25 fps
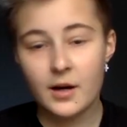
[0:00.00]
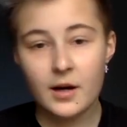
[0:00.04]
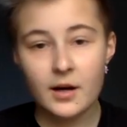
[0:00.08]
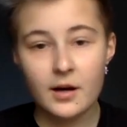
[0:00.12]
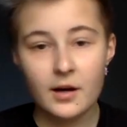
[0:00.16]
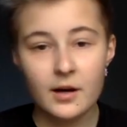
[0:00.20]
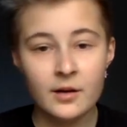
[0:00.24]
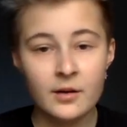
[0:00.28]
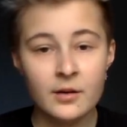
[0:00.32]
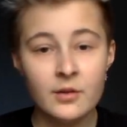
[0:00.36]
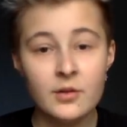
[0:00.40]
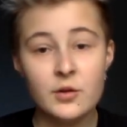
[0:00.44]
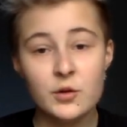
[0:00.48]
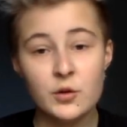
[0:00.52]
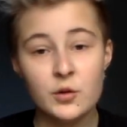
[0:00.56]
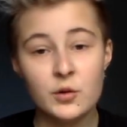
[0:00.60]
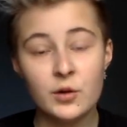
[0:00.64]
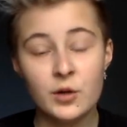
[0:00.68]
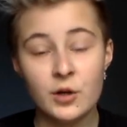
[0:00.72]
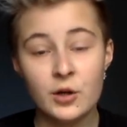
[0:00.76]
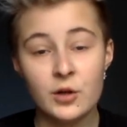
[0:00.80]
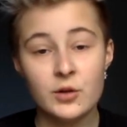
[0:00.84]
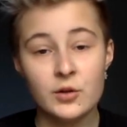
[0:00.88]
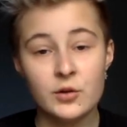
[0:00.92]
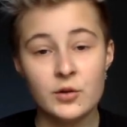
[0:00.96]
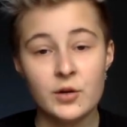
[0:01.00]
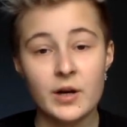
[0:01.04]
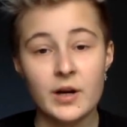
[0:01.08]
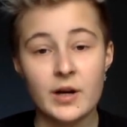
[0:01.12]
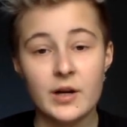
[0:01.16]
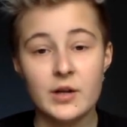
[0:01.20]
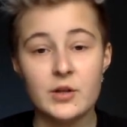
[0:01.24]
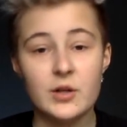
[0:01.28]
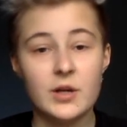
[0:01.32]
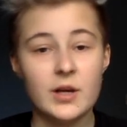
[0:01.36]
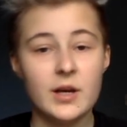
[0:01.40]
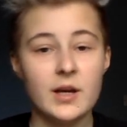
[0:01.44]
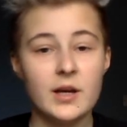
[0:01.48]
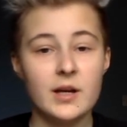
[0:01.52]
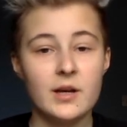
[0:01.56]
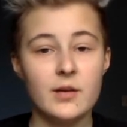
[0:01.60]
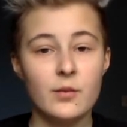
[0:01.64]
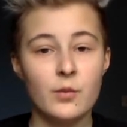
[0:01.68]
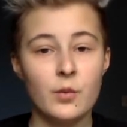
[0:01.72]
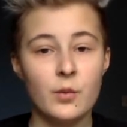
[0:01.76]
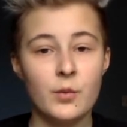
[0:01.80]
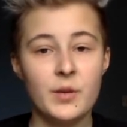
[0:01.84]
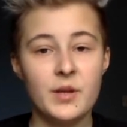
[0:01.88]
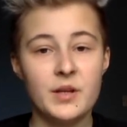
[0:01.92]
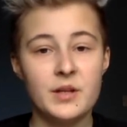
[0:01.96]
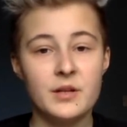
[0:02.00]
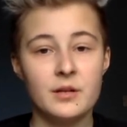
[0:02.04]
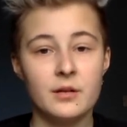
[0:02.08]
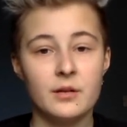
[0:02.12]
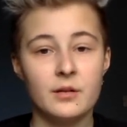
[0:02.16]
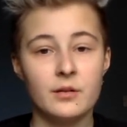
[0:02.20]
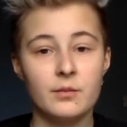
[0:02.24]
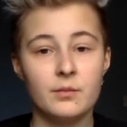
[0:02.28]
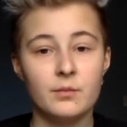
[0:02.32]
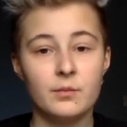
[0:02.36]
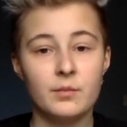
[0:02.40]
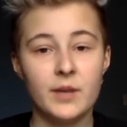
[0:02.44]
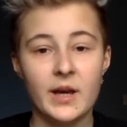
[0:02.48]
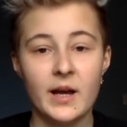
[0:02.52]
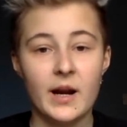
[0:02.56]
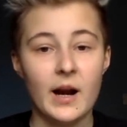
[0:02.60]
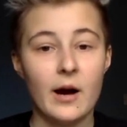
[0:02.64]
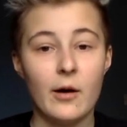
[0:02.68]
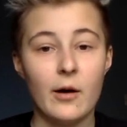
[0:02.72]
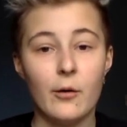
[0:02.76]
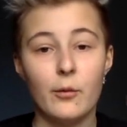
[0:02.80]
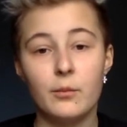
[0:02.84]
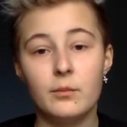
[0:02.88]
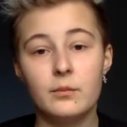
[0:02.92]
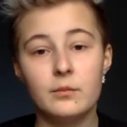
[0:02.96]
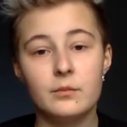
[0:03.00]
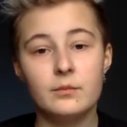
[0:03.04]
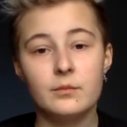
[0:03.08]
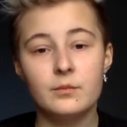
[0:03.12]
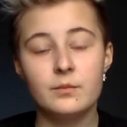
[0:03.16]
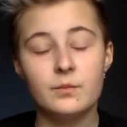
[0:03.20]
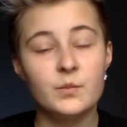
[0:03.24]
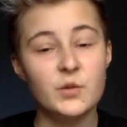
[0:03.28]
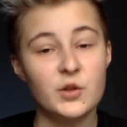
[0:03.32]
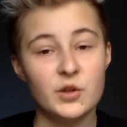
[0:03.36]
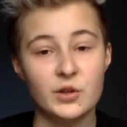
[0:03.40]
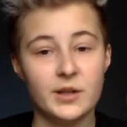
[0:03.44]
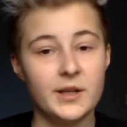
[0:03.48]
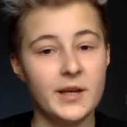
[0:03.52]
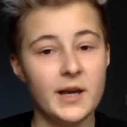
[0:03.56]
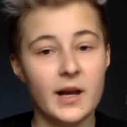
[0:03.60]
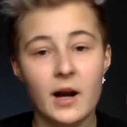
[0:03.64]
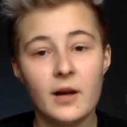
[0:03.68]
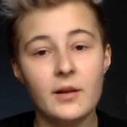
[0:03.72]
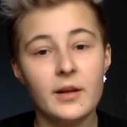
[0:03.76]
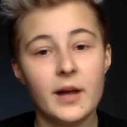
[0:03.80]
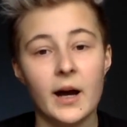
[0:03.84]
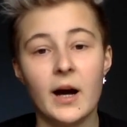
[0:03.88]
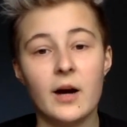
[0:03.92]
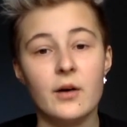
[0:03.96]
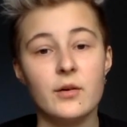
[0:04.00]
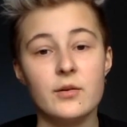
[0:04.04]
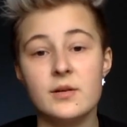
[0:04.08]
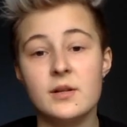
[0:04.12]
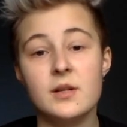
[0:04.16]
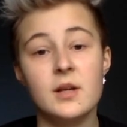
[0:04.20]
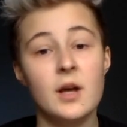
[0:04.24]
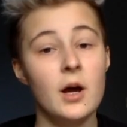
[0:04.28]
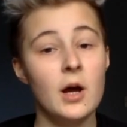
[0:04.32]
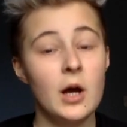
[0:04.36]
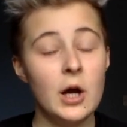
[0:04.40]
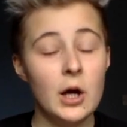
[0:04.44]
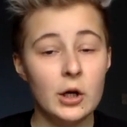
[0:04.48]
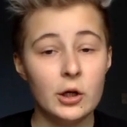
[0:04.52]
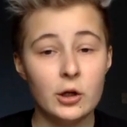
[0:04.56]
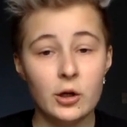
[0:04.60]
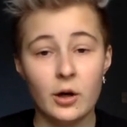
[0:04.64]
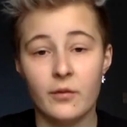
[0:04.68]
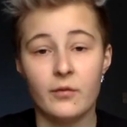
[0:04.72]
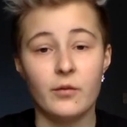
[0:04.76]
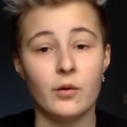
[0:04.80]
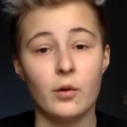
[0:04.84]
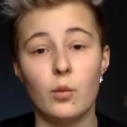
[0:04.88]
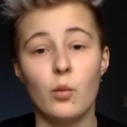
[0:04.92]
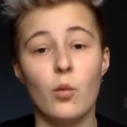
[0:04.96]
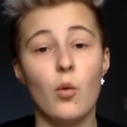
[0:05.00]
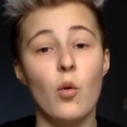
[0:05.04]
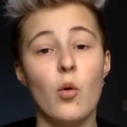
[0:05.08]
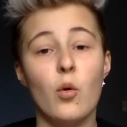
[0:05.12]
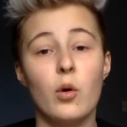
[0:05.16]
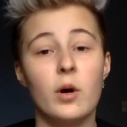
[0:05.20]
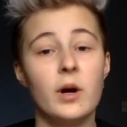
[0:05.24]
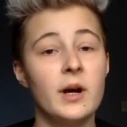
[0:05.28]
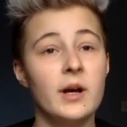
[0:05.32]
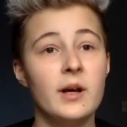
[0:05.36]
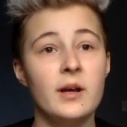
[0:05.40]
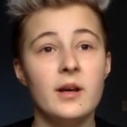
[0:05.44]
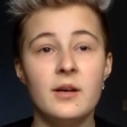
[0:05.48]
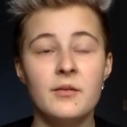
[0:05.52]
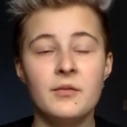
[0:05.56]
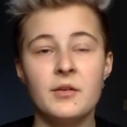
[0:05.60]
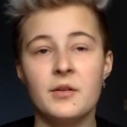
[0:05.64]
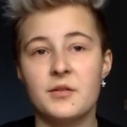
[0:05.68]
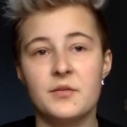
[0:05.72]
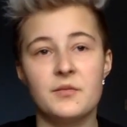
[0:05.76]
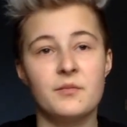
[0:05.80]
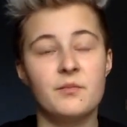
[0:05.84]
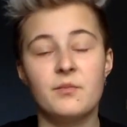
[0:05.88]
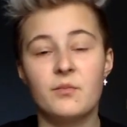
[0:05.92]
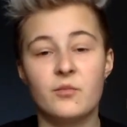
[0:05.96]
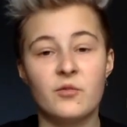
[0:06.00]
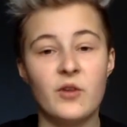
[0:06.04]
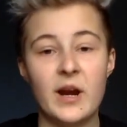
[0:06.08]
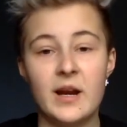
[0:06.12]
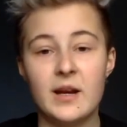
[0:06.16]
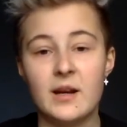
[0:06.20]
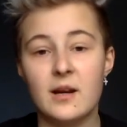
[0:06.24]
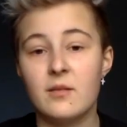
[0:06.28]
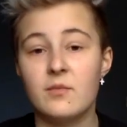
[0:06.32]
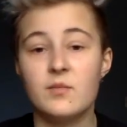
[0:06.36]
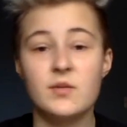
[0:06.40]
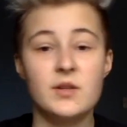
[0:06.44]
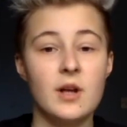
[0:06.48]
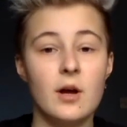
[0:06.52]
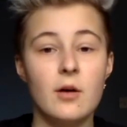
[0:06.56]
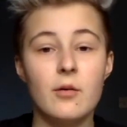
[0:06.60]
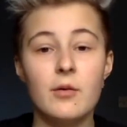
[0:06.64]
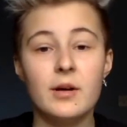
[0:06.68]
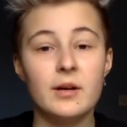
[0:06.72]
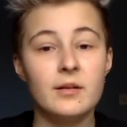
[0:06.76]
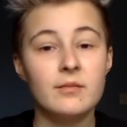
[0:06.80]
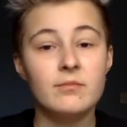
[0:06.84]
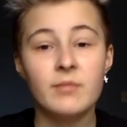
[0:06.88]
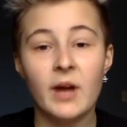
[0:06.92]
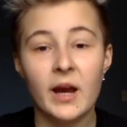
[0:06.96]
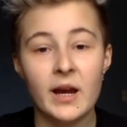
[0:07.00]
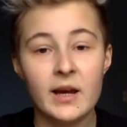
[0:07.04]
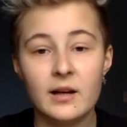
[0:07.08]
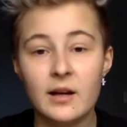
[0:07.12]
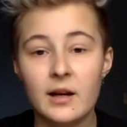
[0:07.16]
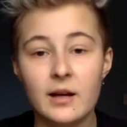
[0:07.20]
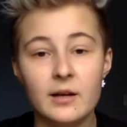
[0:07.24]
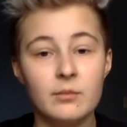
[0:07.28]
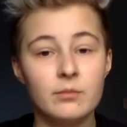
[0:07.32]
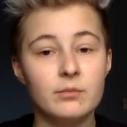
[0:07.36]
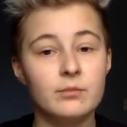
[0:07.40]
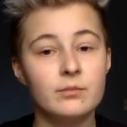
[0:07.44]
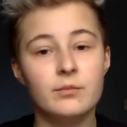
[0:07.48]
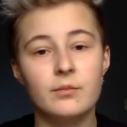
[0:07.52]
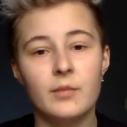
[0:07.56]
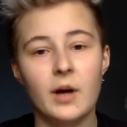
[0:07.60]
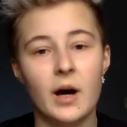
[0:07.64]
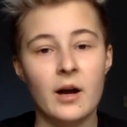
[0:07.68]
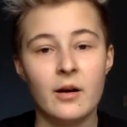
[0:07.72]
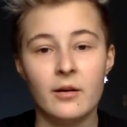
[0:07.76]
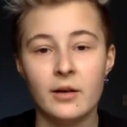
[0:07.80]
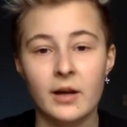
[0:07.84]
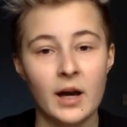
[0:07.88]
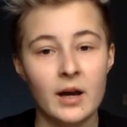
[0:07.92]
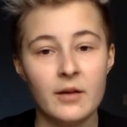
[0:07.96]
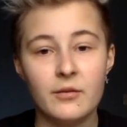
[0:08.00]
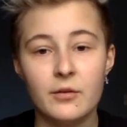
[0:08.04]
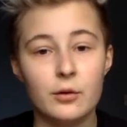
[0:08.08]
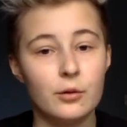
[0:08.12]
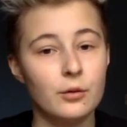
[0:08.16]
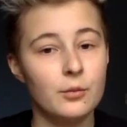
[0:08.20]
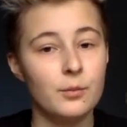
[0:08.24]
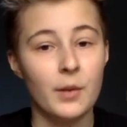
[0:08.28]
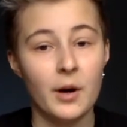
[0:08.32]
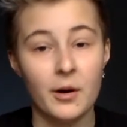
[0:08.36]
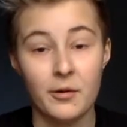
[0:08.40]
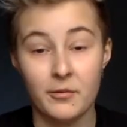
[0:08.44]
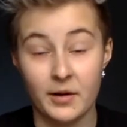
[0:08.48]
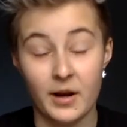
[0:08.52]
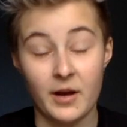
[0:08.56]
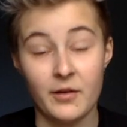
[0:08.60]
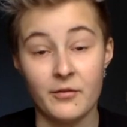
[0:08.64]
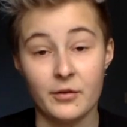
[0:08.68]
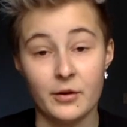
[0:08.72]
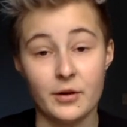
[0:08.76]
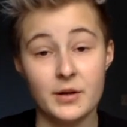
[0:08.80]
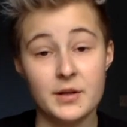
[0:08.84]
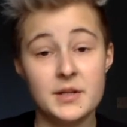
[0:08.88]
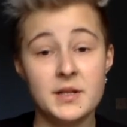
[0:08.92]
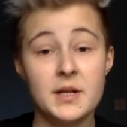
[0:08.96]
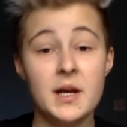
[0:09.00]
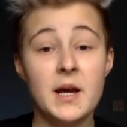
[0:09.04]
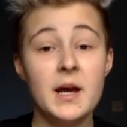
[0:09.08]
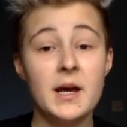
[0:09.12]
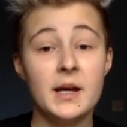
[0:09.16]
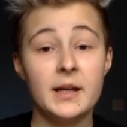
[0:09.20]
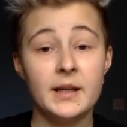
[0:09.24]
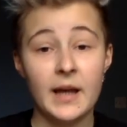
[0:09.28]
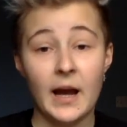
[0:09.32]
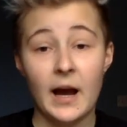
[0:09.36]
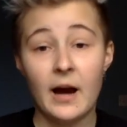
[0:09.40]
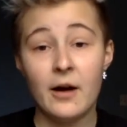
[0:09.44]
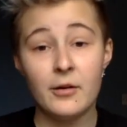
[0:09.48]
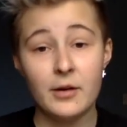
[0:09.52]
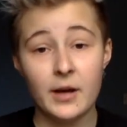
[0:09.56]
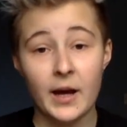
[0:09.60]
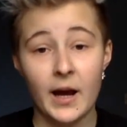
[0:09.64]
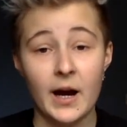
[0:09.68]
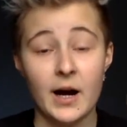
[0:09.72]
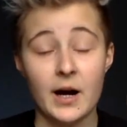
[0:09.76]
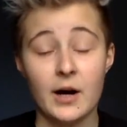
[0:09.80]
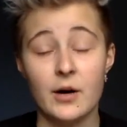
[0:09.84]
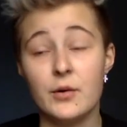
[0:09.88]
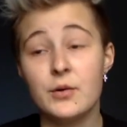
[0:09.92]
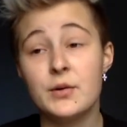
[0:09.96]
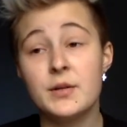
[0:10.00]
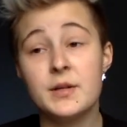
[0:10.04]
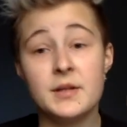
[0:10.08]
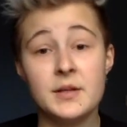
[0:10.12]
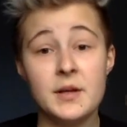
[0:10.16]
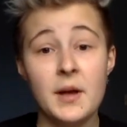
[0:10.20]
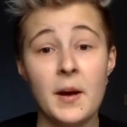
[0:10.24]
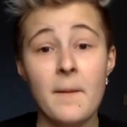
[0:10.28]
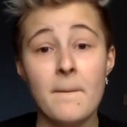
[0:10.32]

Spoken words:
another good strategy would be to get out. Just get out of the house, go for a walk, even if it's raining, snowing, hailing. I don't care if you're on Mount Everest. Get out of your house,